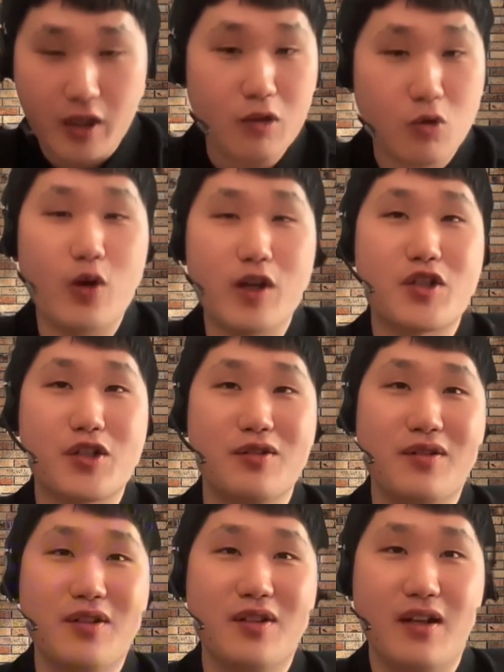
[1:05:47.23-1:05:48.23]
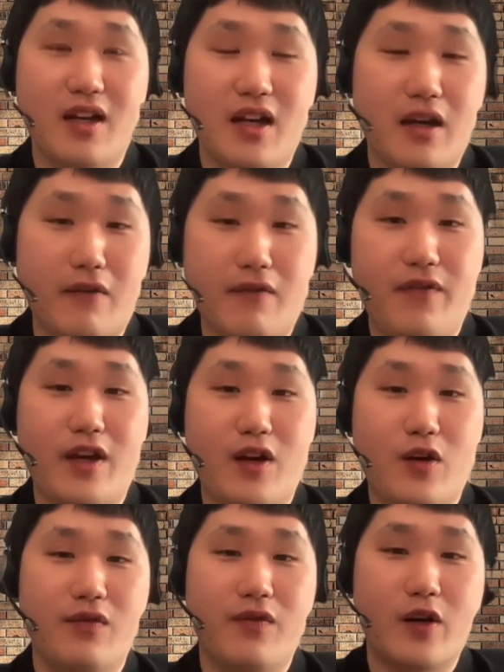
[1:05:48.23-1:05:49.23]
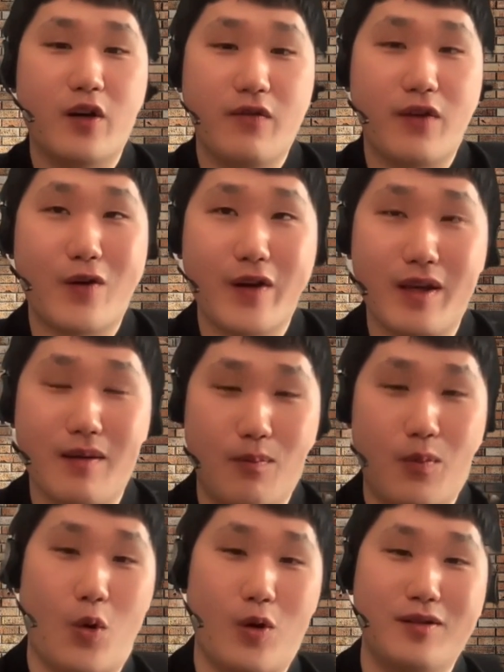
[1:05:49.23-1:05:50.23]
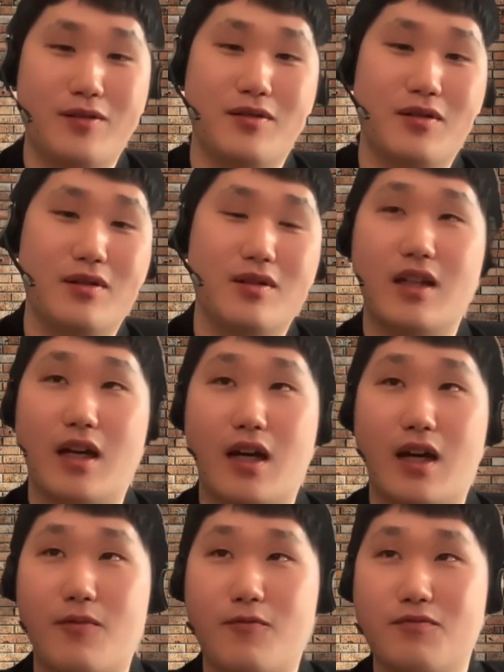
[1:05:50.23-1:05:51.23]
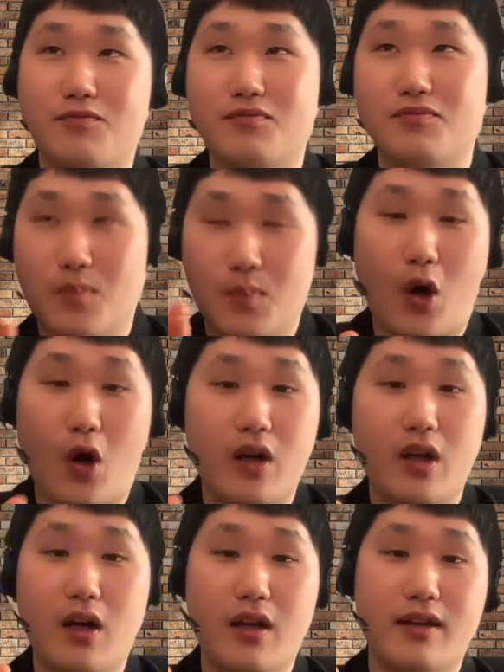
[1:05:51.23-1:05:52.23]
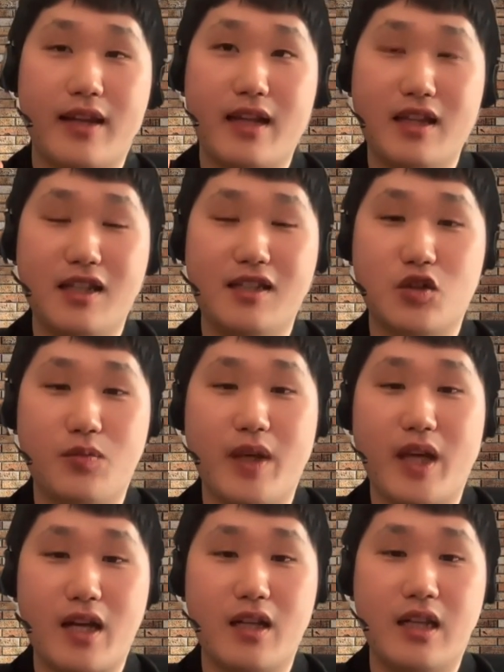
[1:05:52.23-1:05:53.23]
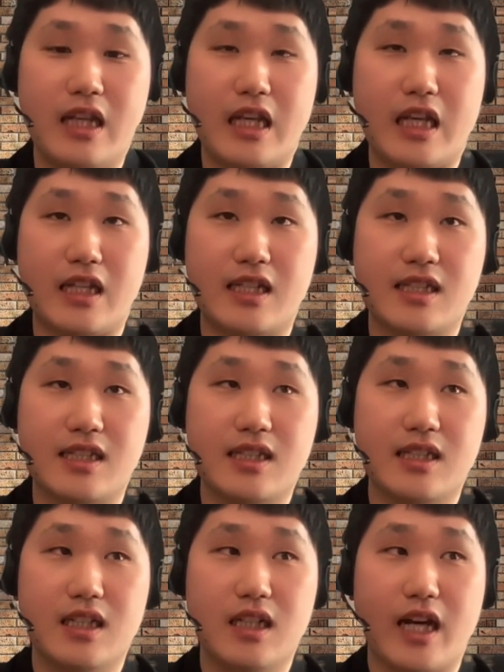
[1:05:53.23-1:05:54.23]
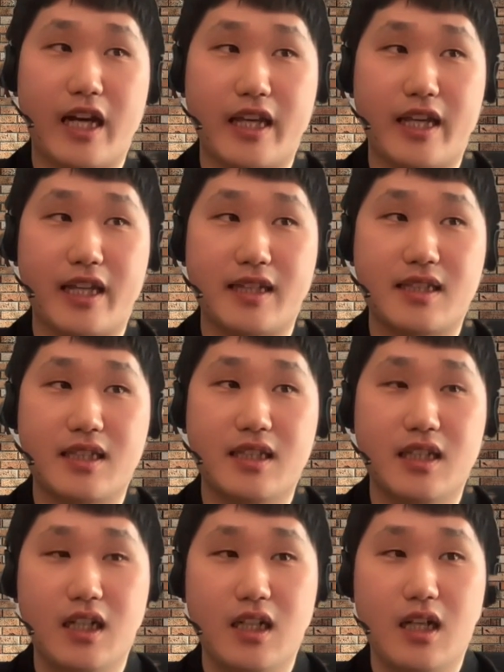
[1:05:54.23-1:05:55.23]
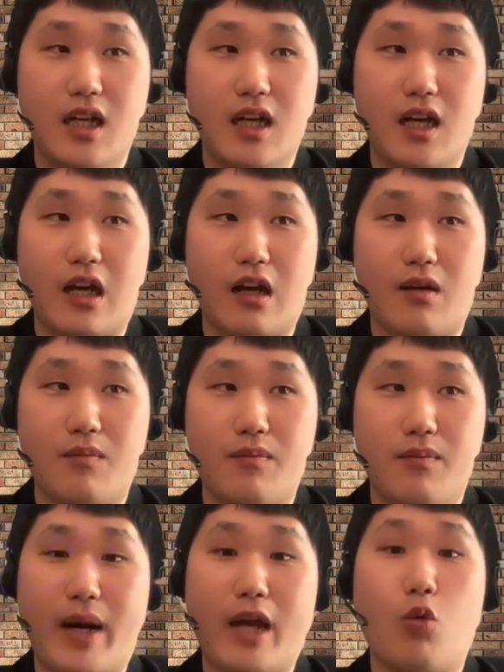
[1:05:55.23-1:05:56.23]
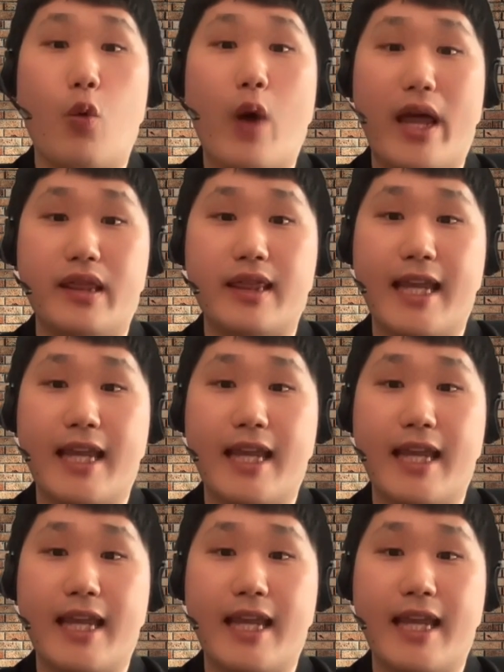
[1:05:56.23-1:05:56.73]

question, a very, very, very important part that needs to be added is, I guess, by when.